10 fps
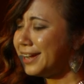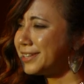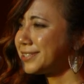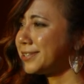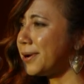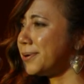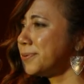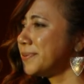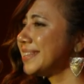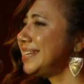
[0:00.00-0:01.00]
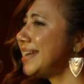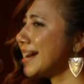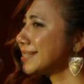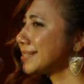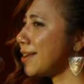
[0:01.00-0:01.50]
So when the
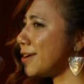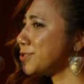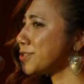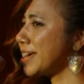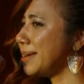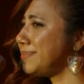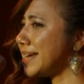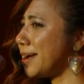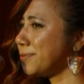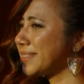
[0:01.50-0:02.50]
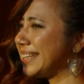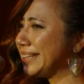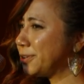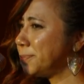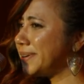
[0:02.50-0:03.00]
next lodger came down with a
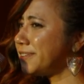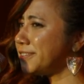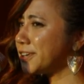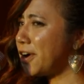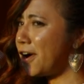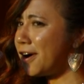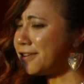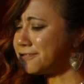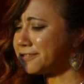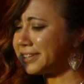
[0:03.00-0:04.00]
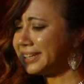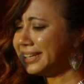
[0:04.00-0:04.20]
little bit of a cough,